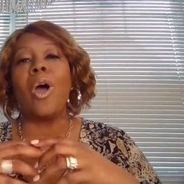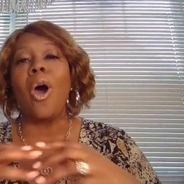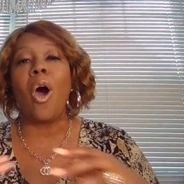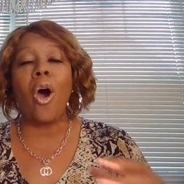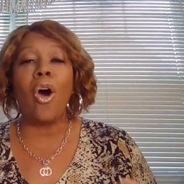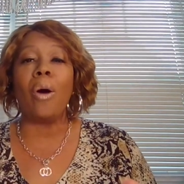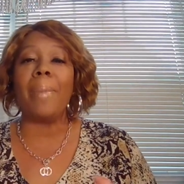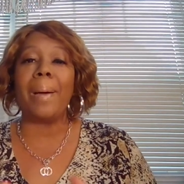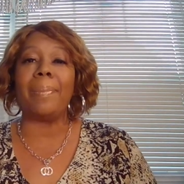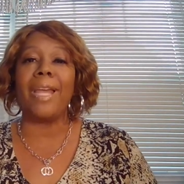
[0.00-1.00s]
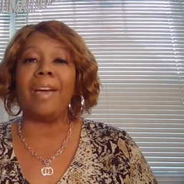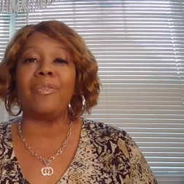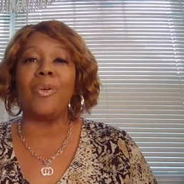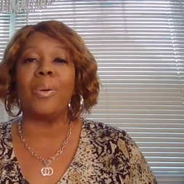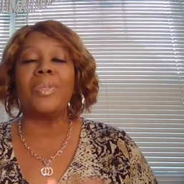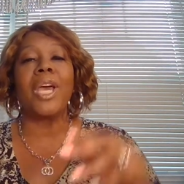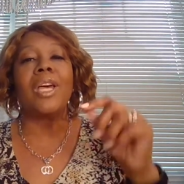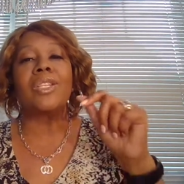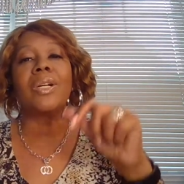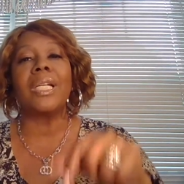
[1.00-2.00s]
on all my platforms
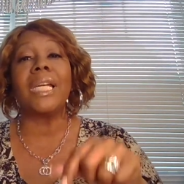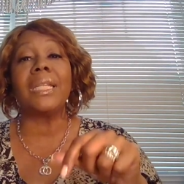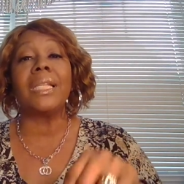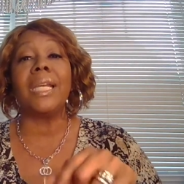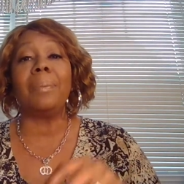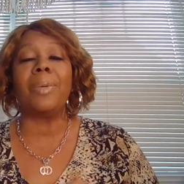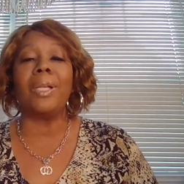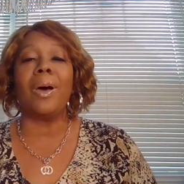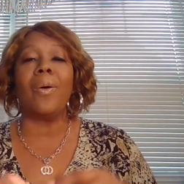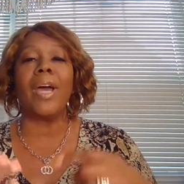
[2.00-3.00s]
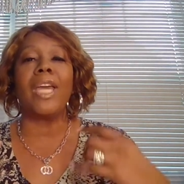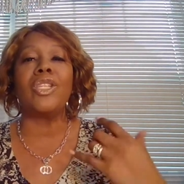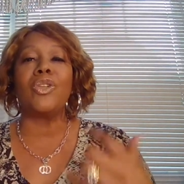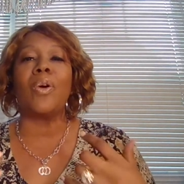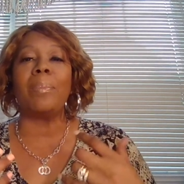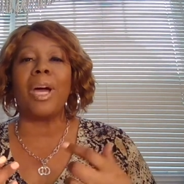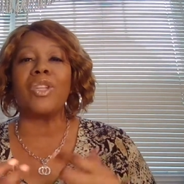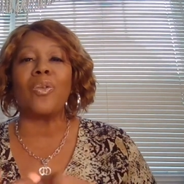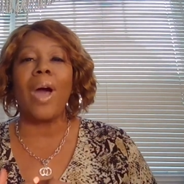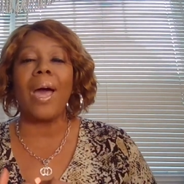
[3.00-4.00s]
so click the link below and join
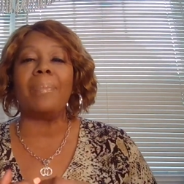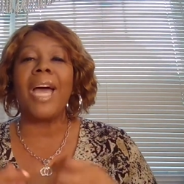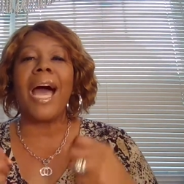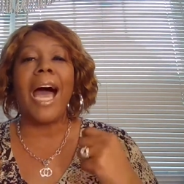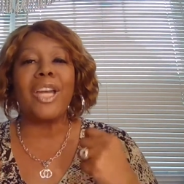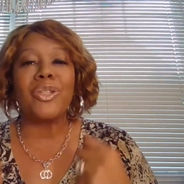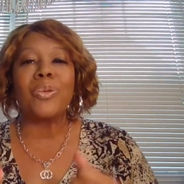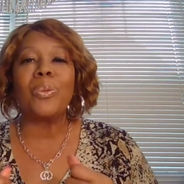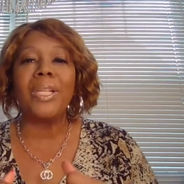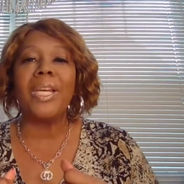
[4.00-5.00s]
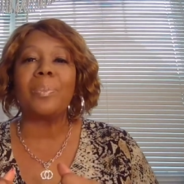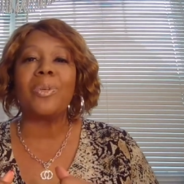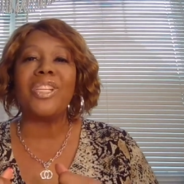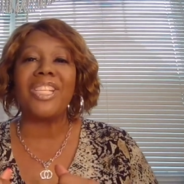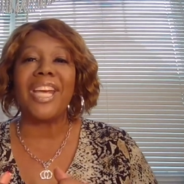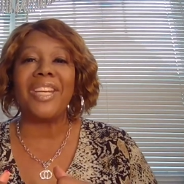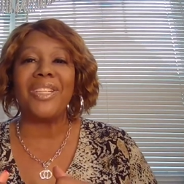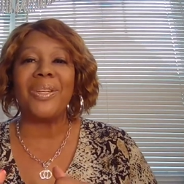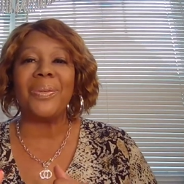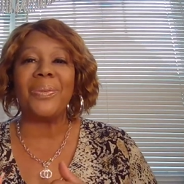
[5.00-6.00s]
my tribe i truly appreciate